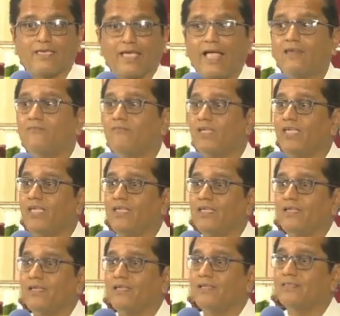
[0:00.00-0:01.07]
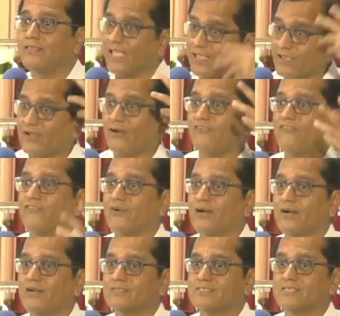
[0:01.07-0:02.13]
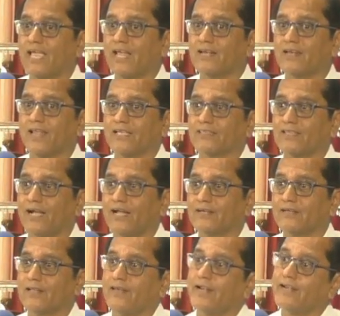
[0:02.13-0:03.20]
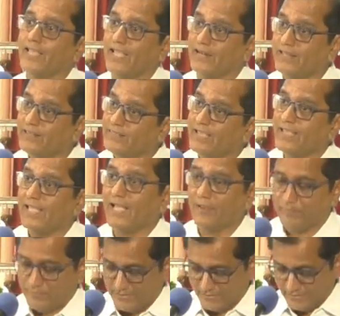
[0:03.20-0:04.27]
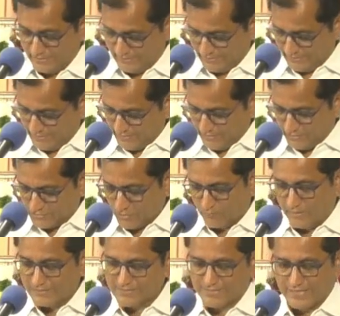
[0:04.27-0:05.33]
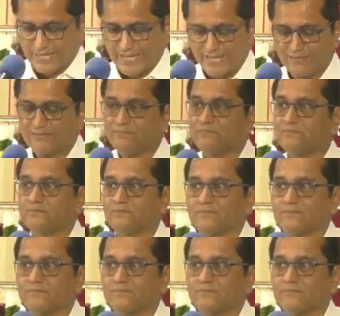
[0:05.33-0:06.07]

can we think of a state like that? Let anything happen. So, once again,